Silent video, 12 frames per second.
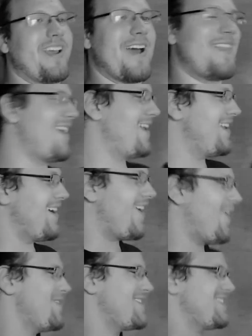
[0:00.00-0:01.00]
and then
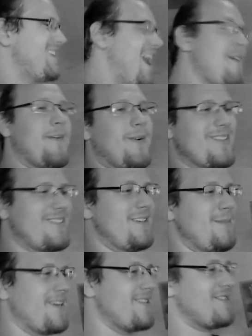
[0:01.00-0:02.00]
obviously I fell asleep
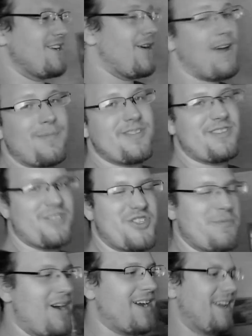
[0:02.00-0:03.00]
because, you know, I'm just a
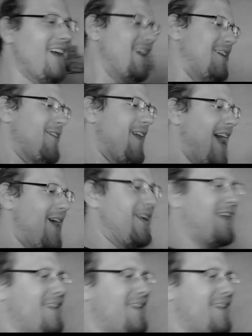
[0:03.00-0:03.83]
schmuck. You know how it